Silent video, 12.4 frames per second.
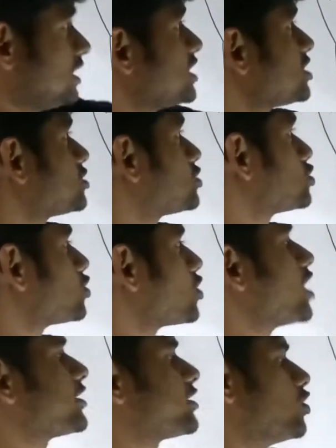it do
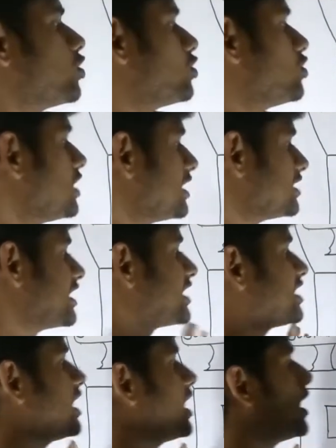not know
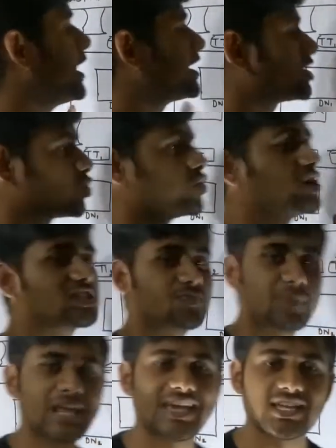that at which
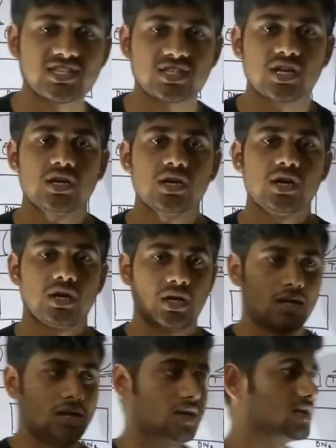place
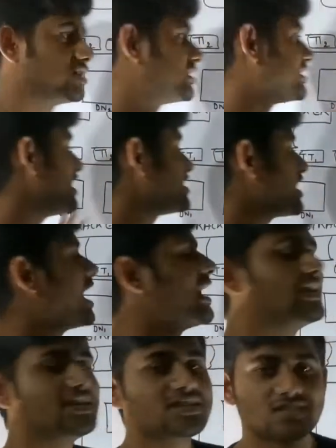the data
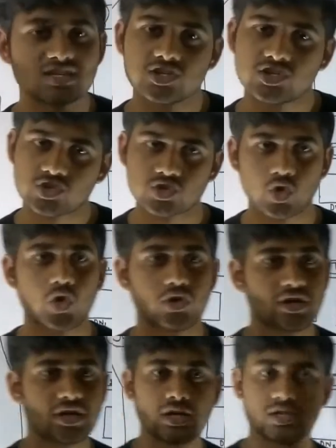is
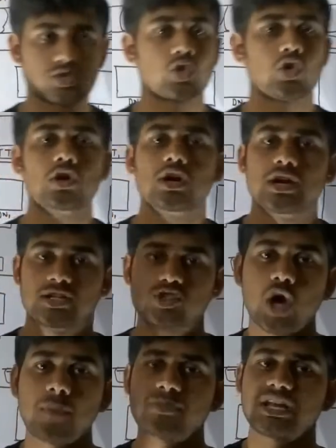stored. So
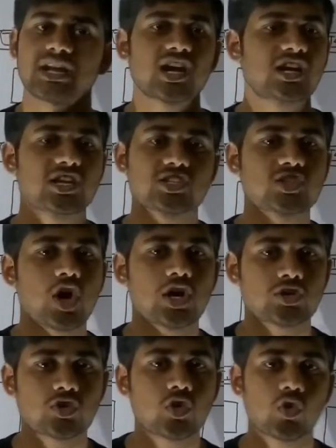job tracker does
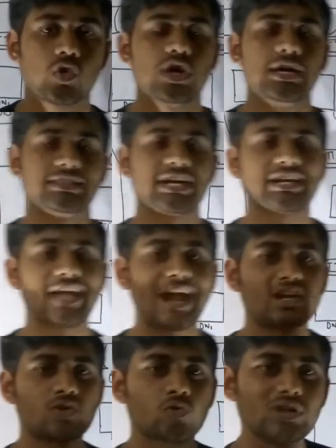not know that
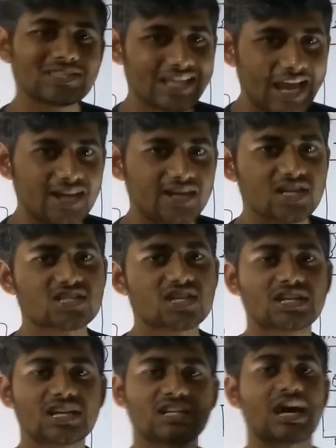at which address the
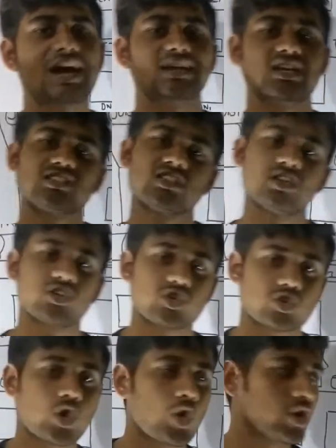data is
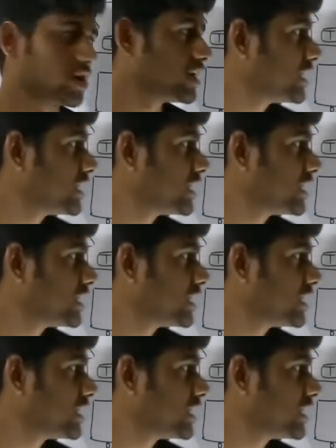stored.